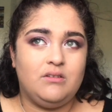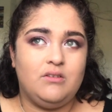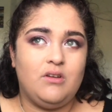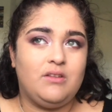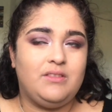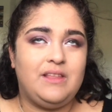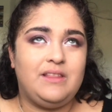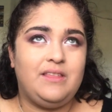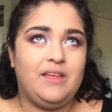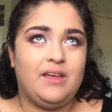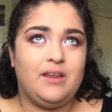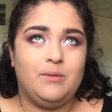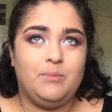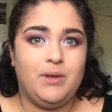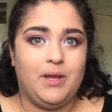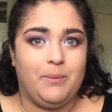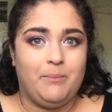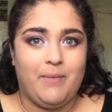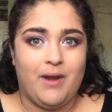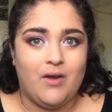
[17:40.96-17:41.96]
Not that they're going to
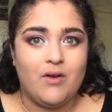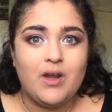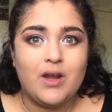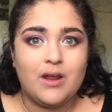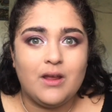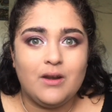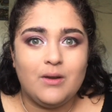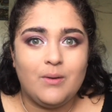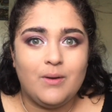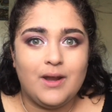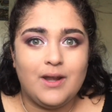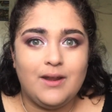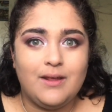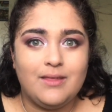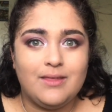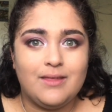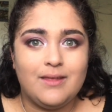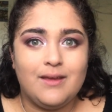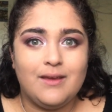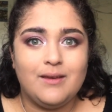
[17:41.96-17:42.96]
be American or
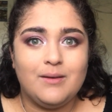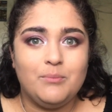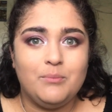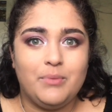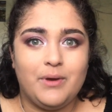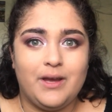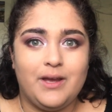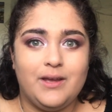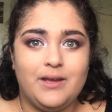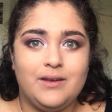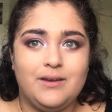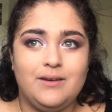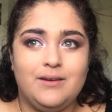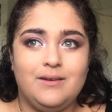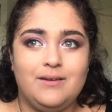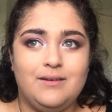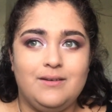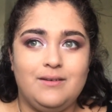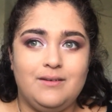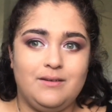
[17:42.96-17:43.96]
anything, but,
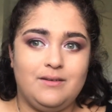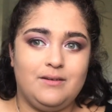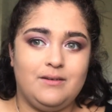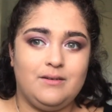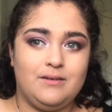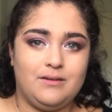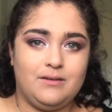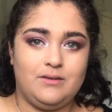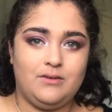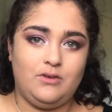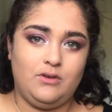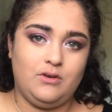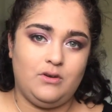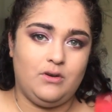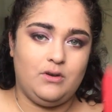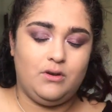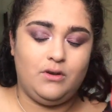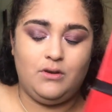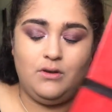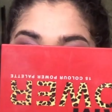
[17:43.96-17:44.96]
you
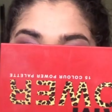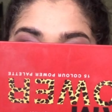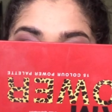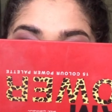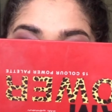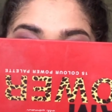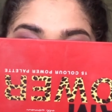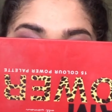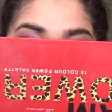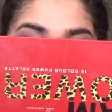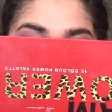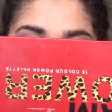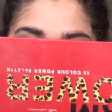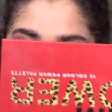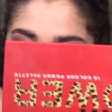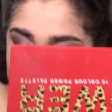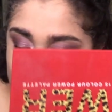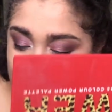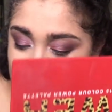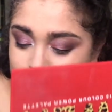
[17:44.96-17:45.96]
know, I'm
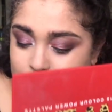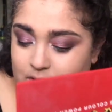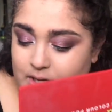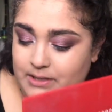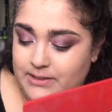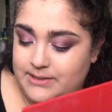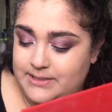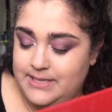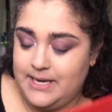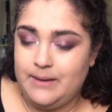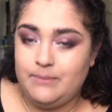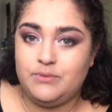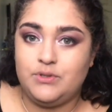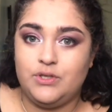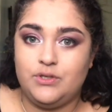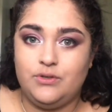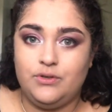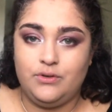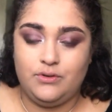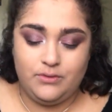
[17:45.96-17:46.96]
going to attempt
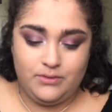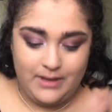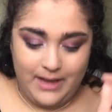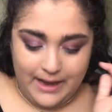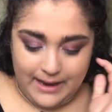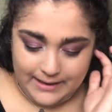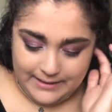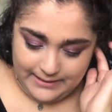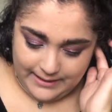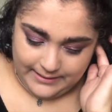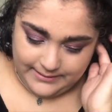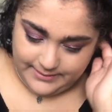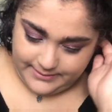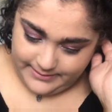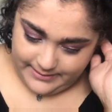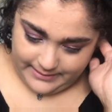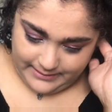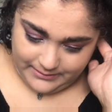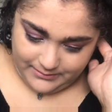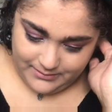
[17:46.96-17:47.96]
to do the eyeliner
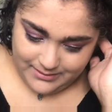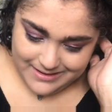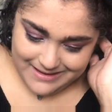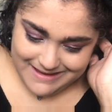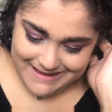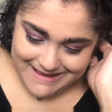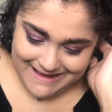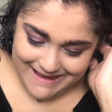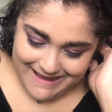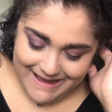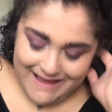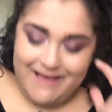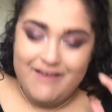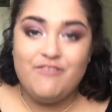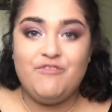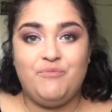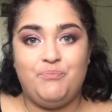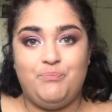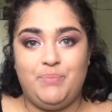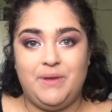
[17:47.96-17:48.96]
now.
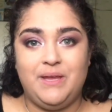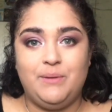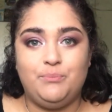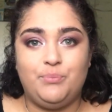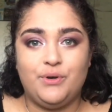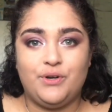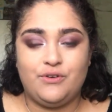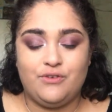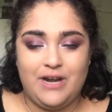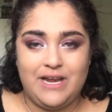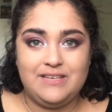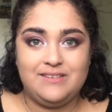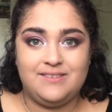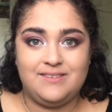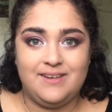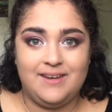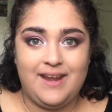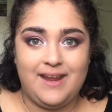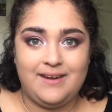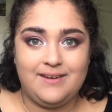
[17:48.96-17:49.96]
I've been
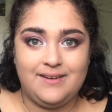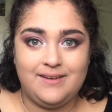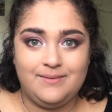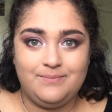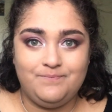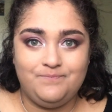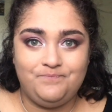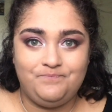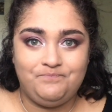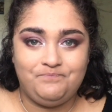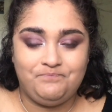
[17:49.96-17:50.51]
procrastinating.